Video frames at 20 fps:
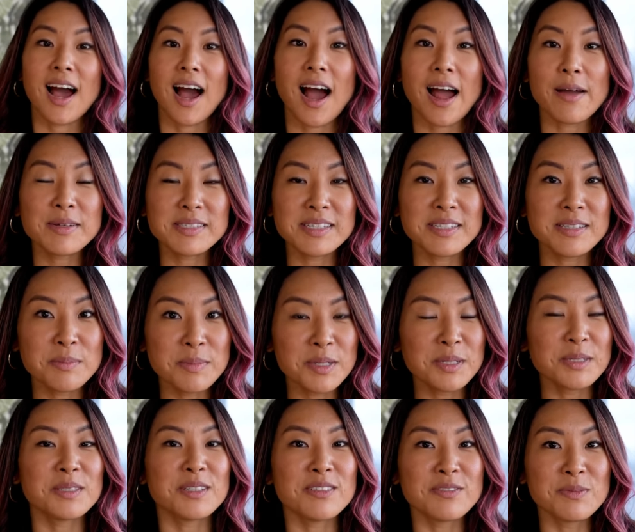I was in the
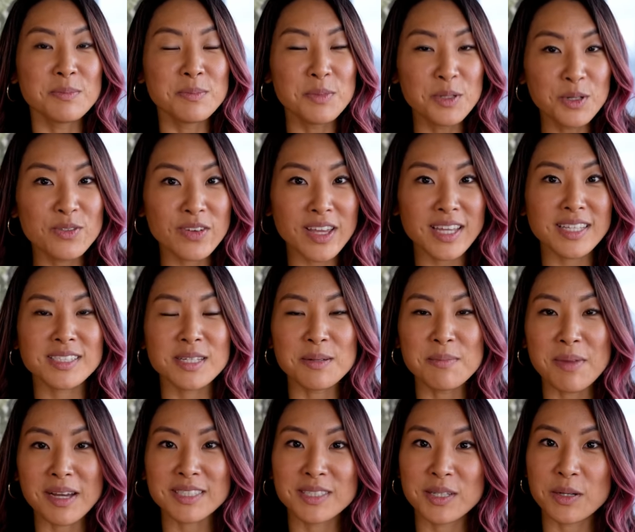middle of moving to
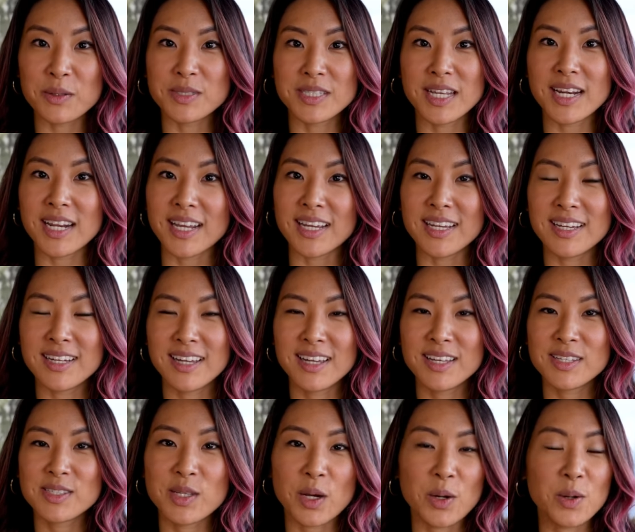Mexico City,
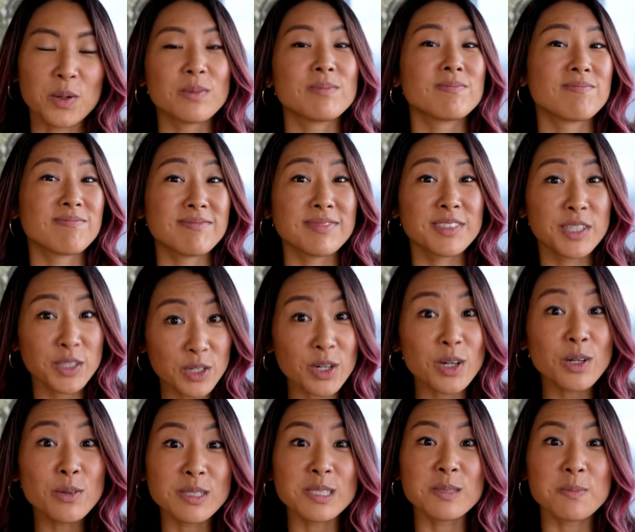so your
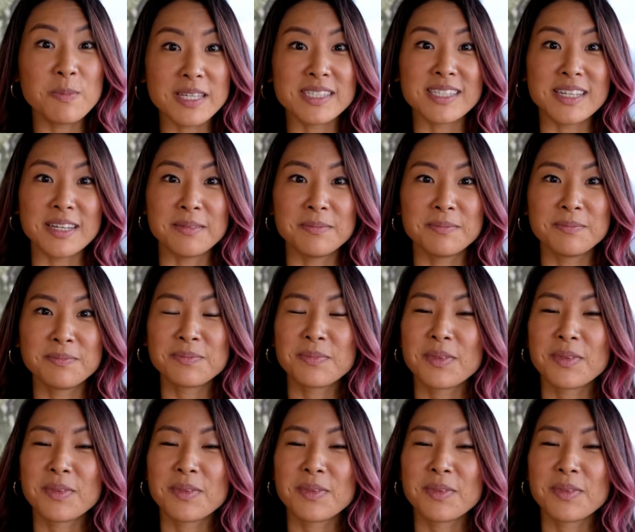girl was busy.